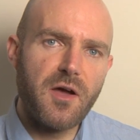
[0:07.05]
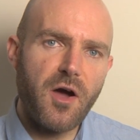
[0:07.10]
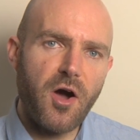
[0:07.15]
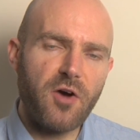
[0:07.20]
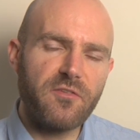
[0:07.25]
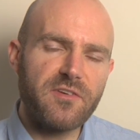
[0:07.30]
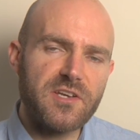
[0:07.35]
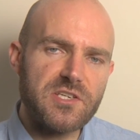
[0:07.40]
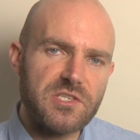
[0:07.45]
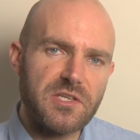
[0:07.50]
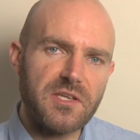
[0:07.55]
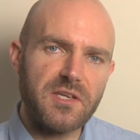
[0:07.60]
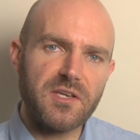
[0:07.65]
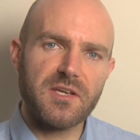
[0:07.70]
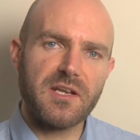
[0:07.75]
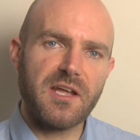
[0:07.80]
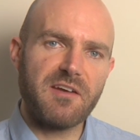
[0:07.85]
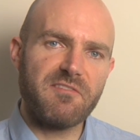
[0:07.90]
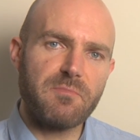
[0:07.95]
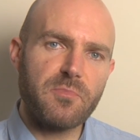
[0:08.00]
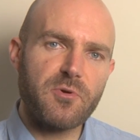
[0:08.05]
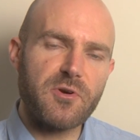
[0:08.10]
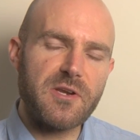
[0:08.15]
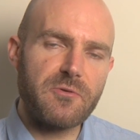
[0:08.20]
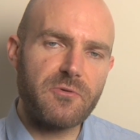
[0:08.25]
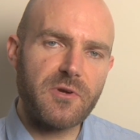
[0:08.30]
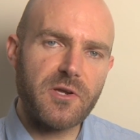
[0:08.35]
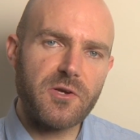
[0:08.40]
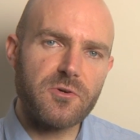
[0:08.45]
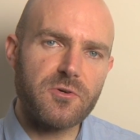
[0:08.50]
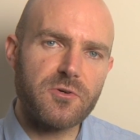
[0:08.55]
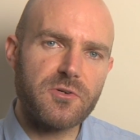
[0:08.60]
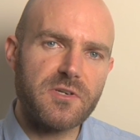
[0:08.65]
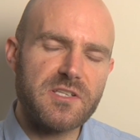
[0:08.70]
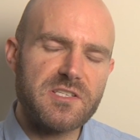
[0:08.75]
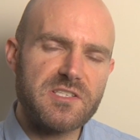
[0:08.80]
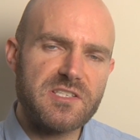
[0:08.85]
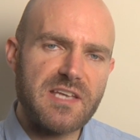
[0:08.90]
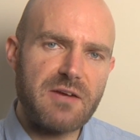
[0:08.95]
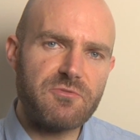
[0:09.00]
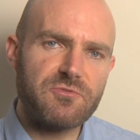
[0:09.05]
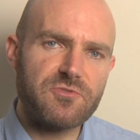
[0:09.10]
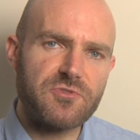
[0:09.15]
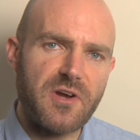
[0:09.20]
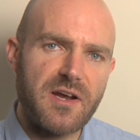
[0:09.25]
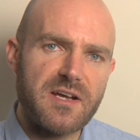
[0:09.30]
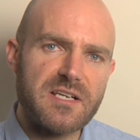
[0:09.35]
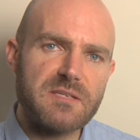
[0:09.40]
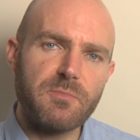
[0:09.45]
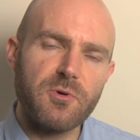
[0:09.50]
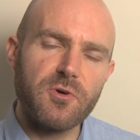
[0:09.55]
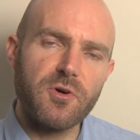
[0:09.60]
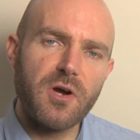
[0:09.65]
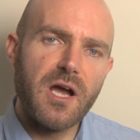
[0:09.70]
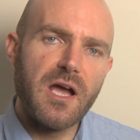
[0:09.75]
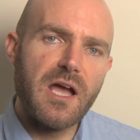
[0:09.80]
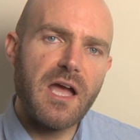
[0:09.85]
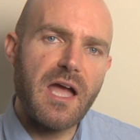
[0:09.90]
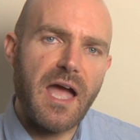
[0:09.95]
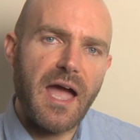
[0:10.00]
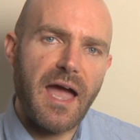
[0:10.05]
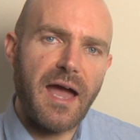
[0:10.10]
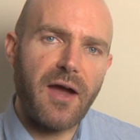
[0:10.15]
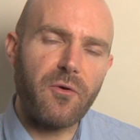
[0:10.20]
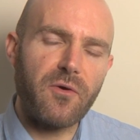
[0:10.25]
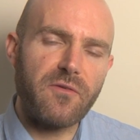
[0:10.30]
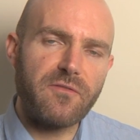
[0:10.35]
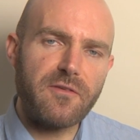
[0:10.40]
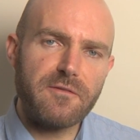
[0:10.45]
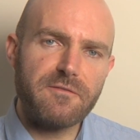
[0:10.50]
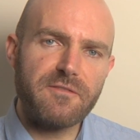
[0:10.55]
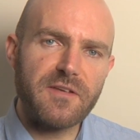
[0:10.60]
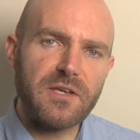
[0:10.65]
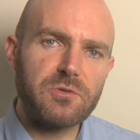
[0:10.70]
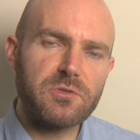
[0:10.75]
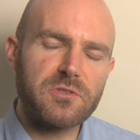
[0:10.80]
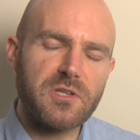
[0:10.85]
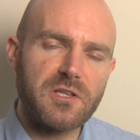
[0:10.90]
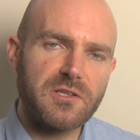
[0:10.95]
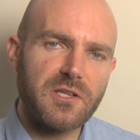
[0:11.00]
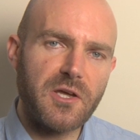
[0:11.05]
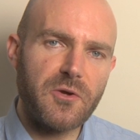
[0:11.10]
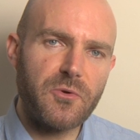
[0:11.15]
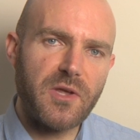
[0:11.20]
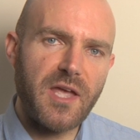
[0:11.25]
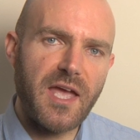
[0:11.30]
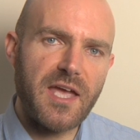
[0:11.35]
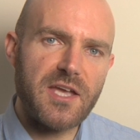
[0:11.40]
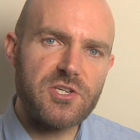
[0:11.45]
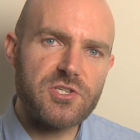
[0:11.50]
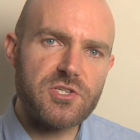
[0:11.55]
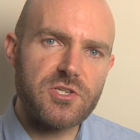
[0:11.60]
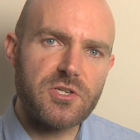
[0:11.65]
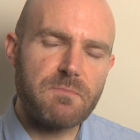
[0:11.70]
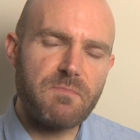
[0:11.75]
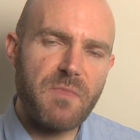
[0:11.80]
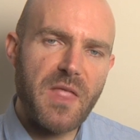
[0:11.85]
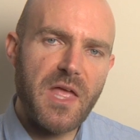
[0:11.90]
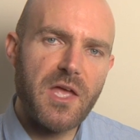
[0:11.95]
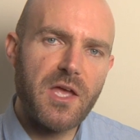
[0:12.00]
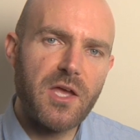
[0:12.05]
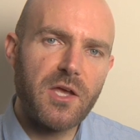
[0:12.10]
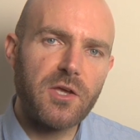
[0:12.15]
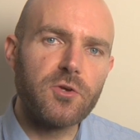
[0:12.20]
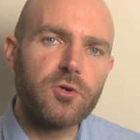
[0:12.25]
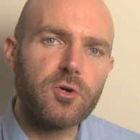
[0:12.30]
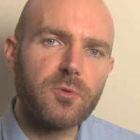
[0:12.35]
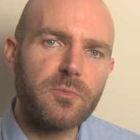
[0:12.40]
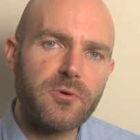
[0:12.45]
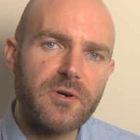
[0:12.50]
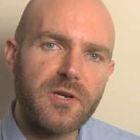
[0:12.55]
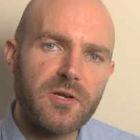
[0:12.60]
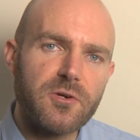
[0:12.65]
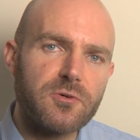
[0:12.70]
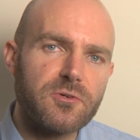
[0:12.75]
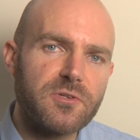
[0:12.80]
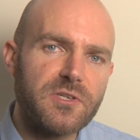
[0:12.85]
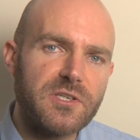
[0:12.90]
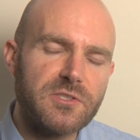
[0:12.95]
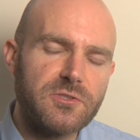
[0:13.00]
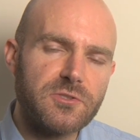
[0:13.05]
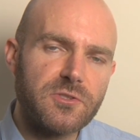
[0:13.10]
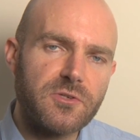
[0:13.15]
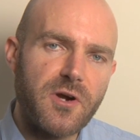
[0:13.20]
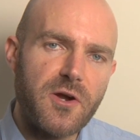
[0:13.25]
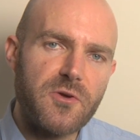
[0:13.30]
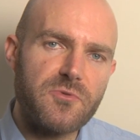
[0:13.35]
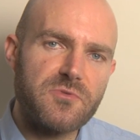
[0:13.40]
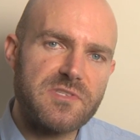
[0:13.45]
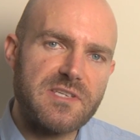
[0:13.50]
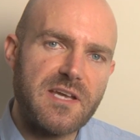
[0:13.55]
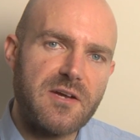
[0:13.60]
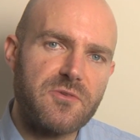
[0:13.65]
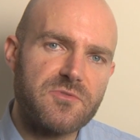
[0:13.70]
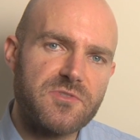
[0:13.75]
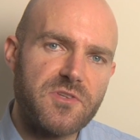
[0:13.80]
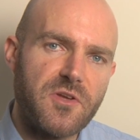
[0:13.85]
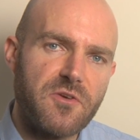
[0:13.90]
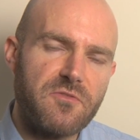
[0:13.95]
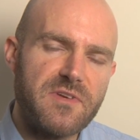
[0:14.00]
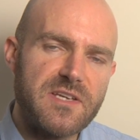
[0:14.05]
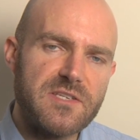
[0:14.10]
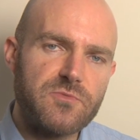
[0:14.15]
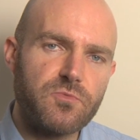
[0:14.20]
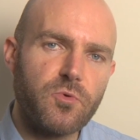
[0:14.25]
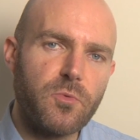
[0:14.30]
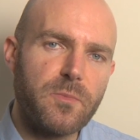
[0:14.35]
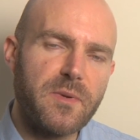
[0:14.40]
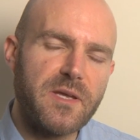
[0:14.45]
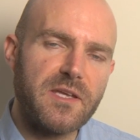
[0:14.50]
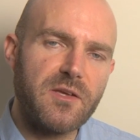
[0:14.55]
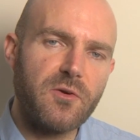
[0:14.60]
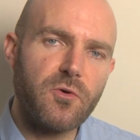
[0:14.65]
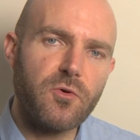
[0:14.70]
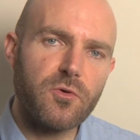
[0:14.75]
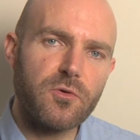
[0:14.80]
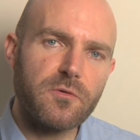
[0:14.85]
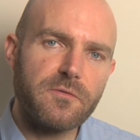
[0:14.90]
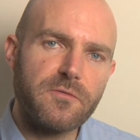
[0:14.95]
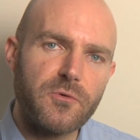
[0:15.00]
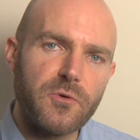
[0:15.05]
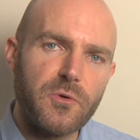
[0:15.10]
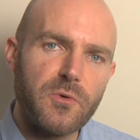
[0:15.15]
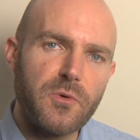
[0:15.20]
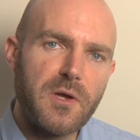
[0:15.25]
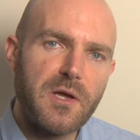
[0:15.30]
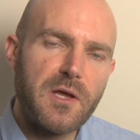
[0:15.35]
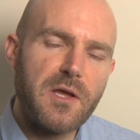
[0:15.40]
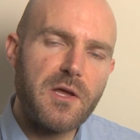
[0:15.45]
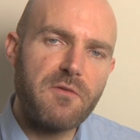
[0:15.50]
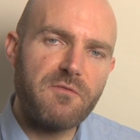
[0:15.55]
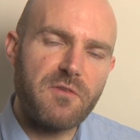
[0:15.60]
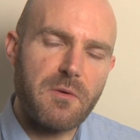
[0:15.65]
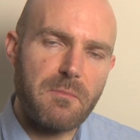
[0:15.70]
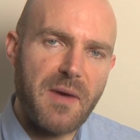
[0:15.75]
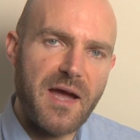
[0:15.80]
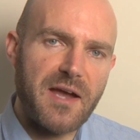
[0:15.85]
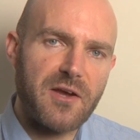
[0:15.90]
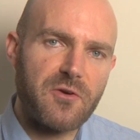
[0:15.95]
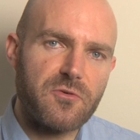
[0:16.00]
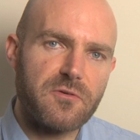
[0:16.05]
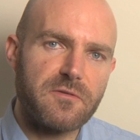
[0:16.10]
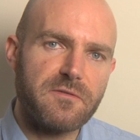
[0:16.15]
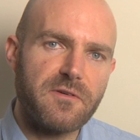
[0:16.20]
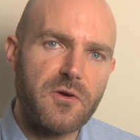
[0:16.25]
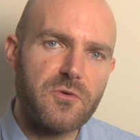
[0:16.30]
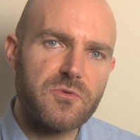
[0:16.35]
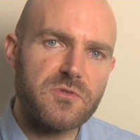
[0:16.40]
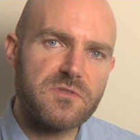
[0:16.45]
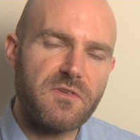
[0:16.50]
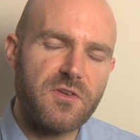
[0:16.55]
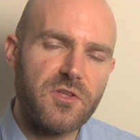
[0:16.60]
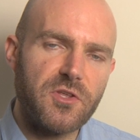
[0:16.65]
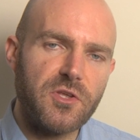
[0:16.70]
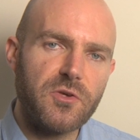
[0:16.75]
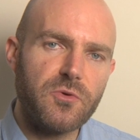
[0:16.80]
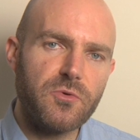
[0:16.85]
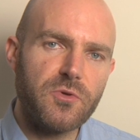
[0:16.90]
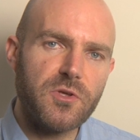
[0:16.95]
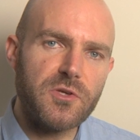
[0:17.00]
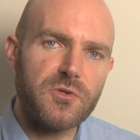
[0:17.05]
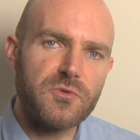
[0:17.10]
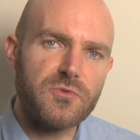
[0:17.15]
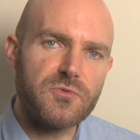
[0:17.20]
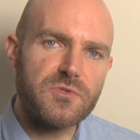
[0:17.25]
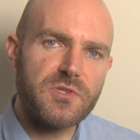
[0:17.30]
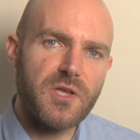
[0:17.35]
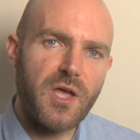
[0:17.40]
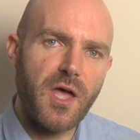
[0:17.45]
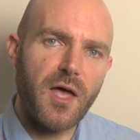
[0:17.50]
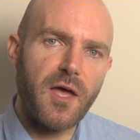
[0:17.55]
Obviously you can have pre-recorded soundtracks, but out in the field on location you'll be recording your own sound, so this will be all through the microphones that you use.